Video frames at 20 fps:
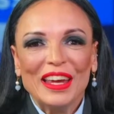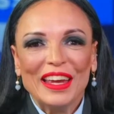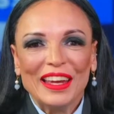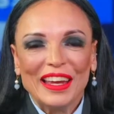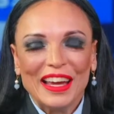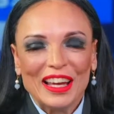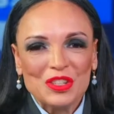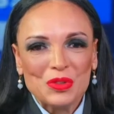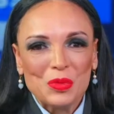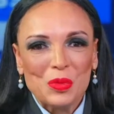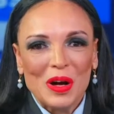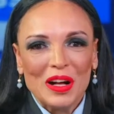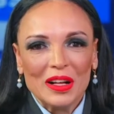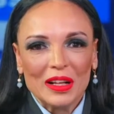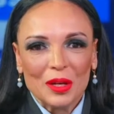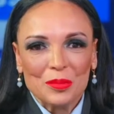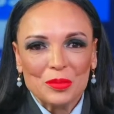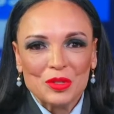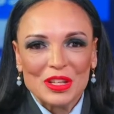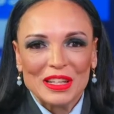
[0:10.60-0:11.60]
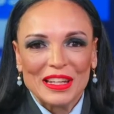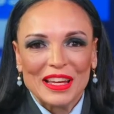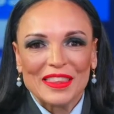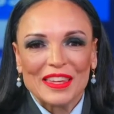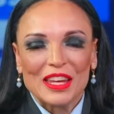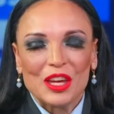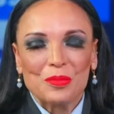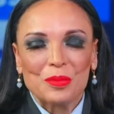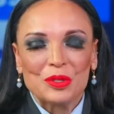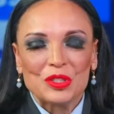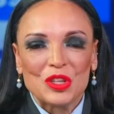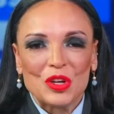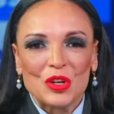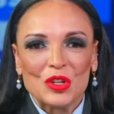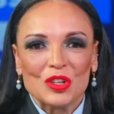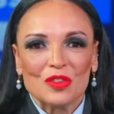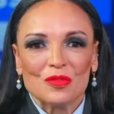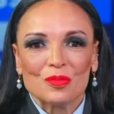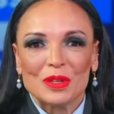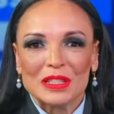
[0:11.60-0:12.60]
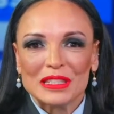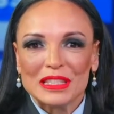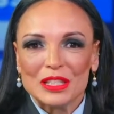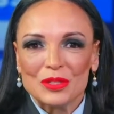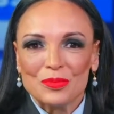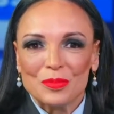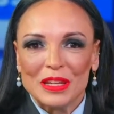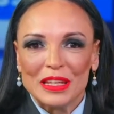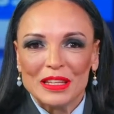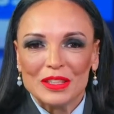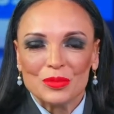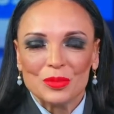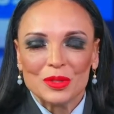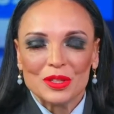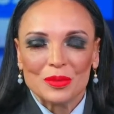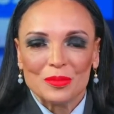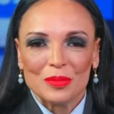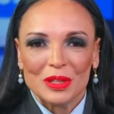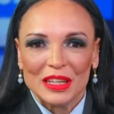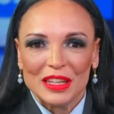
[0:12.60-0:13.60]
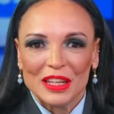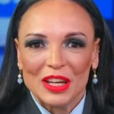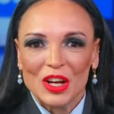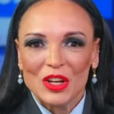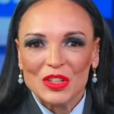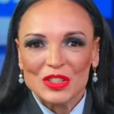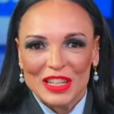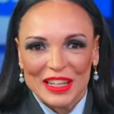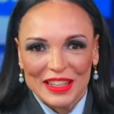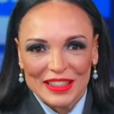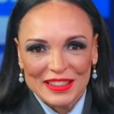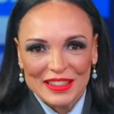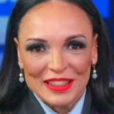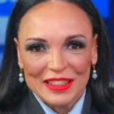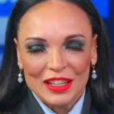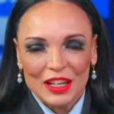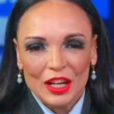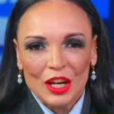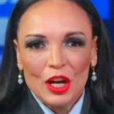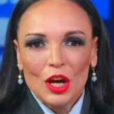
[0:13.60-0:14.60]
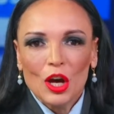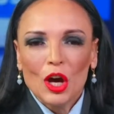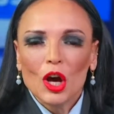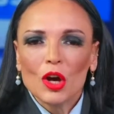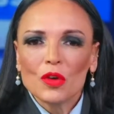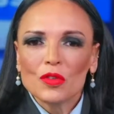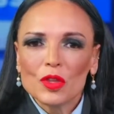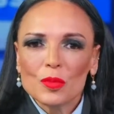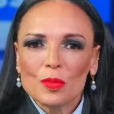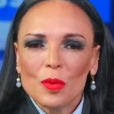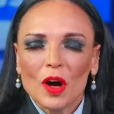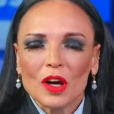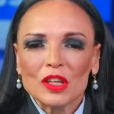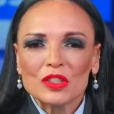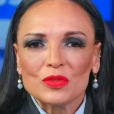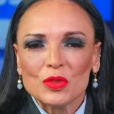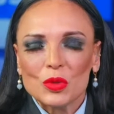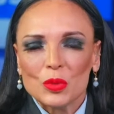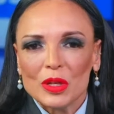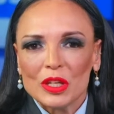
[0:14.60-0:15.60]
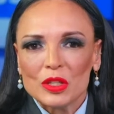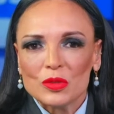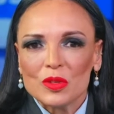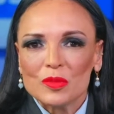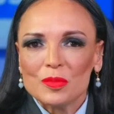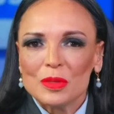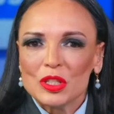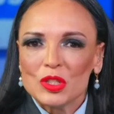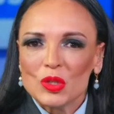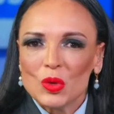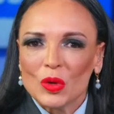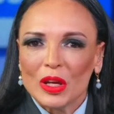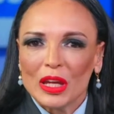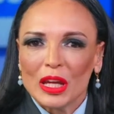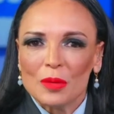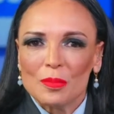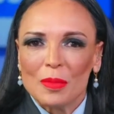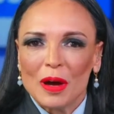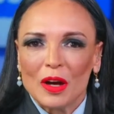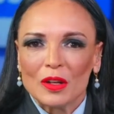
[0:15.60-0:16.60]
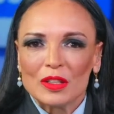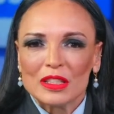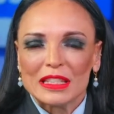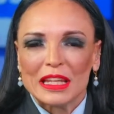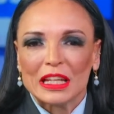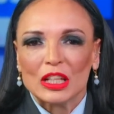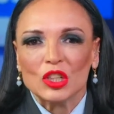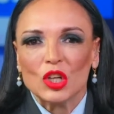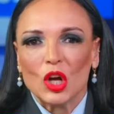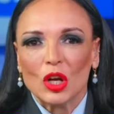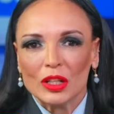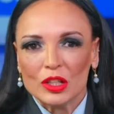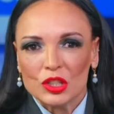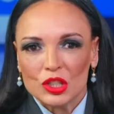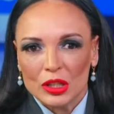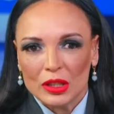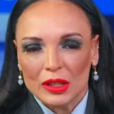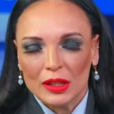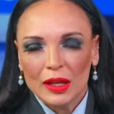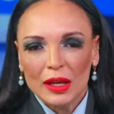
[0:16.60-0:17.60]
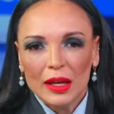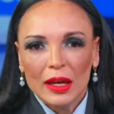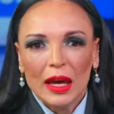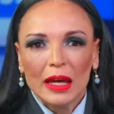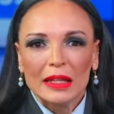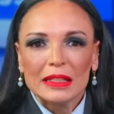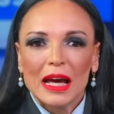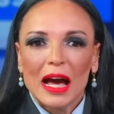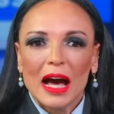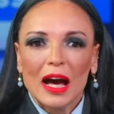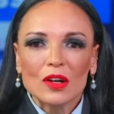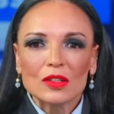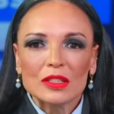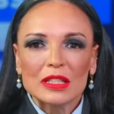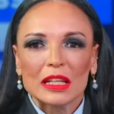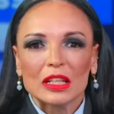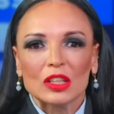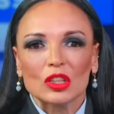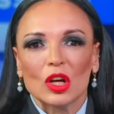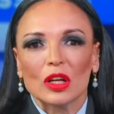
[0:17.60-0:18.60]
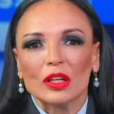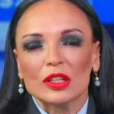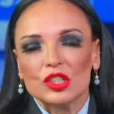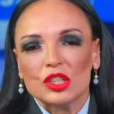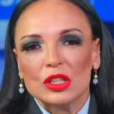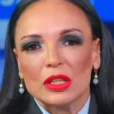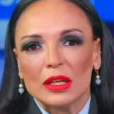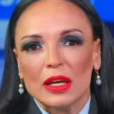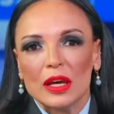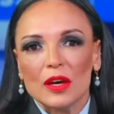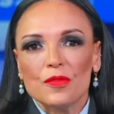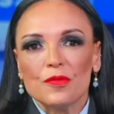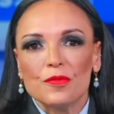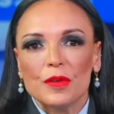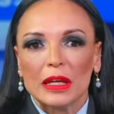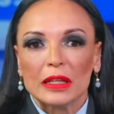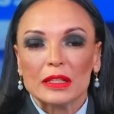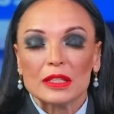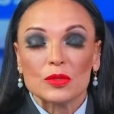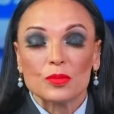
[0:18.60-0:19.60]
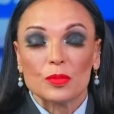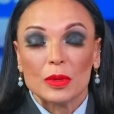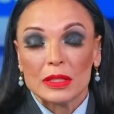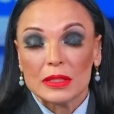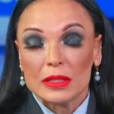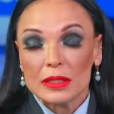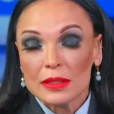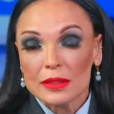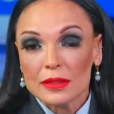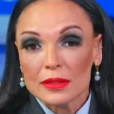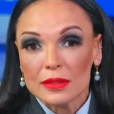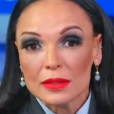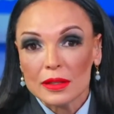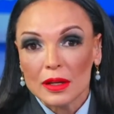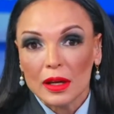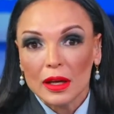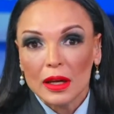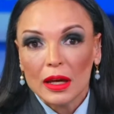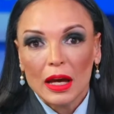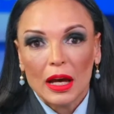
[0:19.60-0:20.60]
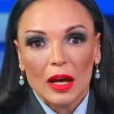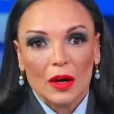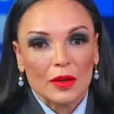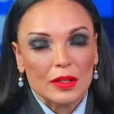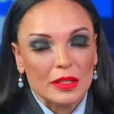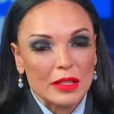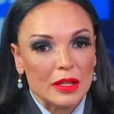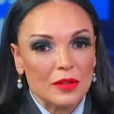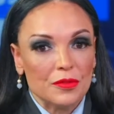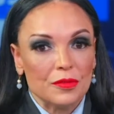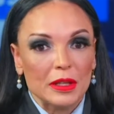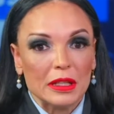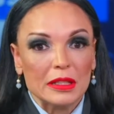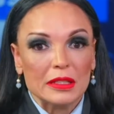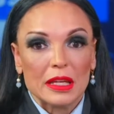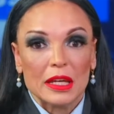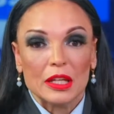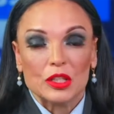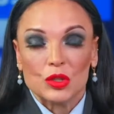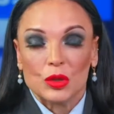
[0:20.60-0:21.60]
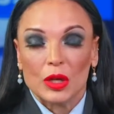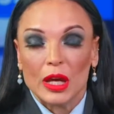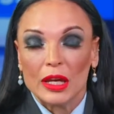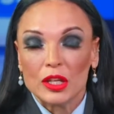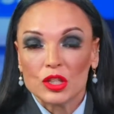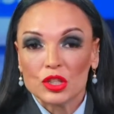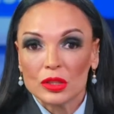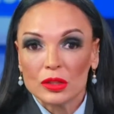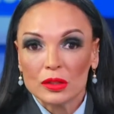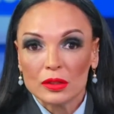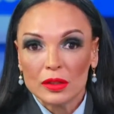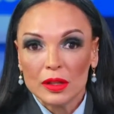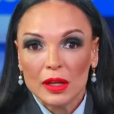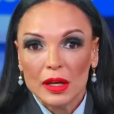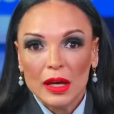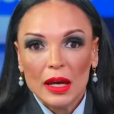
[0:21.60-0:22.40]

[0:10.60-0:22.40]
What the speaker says: morning and welcome to another episode of Business Beat with me, Odette. Over the past few weeks, we've been talking about technology and how technology affects business, how it affects education,